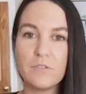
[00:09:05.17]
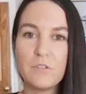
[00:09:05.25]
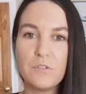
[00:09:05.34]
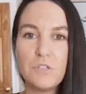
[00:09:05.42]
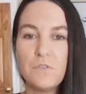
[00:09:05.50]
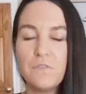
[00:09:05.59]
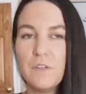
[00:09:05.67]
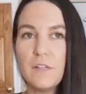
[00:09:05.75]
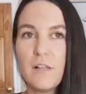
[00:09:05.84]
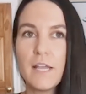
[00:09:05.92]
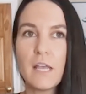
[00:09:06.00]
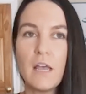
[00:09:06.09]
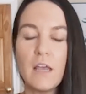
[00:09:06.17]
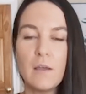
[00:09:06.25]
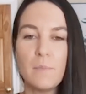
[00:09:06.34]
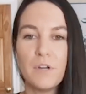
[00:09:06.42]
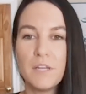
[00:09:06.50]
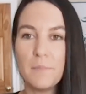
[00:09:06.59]
So do you feel like
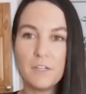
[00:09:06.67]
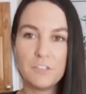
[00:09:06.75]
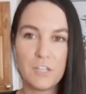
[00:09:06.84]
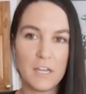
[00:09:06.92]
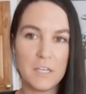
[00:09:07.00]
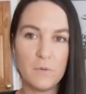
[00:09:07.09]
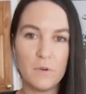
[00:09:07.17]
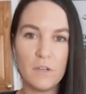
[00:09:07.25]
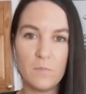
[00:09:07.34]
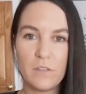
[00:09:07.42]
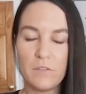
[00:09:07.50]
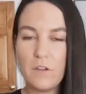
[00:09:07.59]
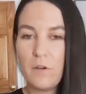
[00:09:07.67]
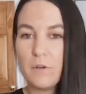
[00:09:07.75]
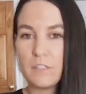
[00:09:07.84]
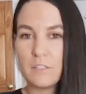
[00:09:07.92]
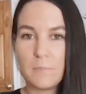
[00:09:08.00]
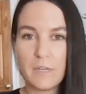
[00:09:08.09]
pretty much anyone with no
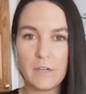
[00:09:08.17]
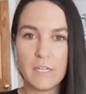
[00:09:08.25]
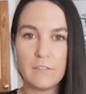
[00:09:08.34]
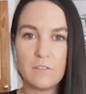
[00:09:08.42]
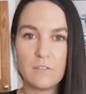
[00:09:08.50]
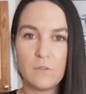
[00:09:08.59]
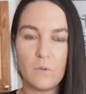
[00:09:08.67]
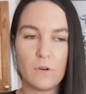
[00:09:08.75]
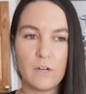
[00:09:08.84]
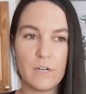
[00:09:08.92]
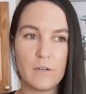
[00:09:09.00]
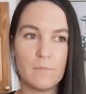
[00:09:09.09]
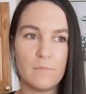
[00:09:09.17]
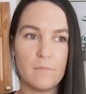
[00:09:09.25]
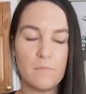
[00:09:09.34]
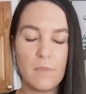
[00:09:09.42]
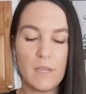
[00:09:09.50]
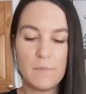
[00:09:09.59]
experience, or
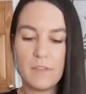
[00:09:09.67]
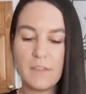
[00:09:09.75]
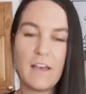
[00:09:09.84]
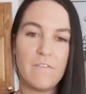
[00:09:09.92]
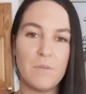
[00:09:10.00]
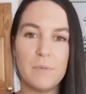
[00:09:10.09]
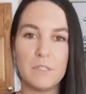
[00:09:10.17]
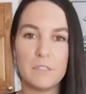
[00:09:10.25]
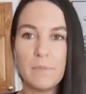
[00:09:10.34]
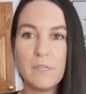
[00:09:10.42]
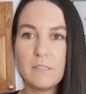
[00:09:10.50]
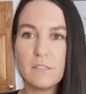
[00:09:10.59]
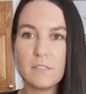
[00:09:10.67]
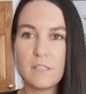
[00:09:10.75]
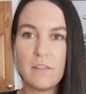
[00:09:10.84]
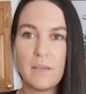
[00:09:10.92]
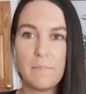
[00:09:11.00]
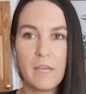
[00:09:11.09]
maybe they haven't built a business, can
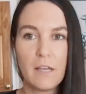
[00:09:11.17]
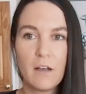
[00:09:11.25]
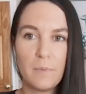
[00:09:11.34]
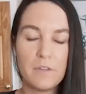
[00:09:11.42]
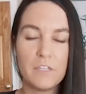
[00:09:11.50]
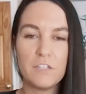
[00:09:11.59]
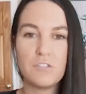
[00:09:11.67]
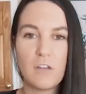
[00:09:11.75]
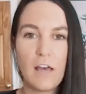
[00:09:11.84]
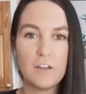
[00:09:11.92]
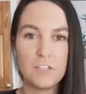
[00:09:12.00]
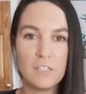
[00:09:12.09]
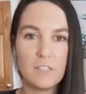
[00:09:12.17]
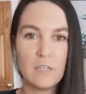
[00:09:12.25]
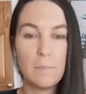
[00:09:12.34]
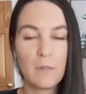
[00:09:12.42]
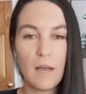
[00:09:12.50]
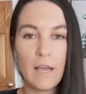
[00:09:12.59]
they pick up on these strategies and
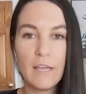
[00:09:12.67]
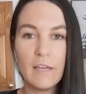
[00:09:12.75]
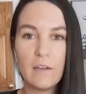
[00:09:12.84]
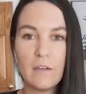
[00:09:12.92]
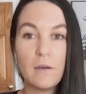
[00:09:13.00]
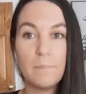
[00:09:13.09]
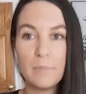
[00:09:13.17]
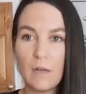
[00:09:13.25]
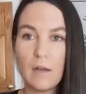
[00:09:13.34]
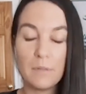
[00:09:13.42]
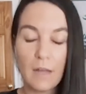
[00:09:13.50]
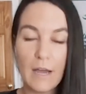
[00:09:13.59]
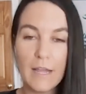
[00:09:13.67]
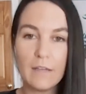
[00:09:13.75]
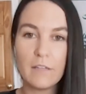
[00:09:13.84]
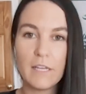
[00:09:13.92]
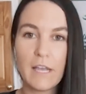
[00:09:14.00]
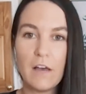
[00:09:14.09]
apply it?
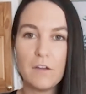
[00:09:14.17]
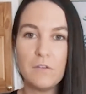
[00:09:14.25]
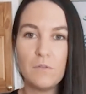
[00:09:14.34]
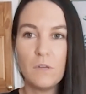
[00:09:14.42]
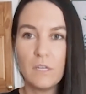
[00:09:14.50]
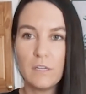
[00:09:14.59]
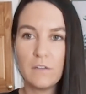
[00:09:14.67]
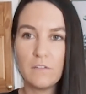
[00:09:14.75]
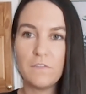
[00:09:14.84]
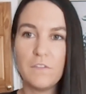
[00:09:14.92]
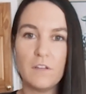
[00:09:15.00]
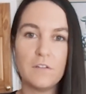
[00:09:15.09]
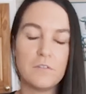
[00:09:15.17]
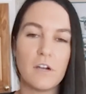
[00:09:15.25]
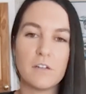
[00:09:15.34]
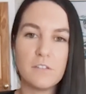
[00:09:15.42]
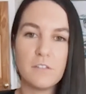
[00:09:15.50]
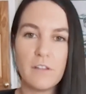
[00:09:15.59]
Like, how do you feel in
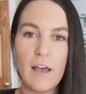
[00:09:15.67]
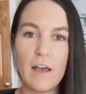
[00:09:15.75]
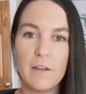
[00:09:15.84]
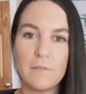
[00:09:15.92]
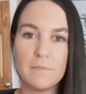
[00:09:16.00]
regards to that?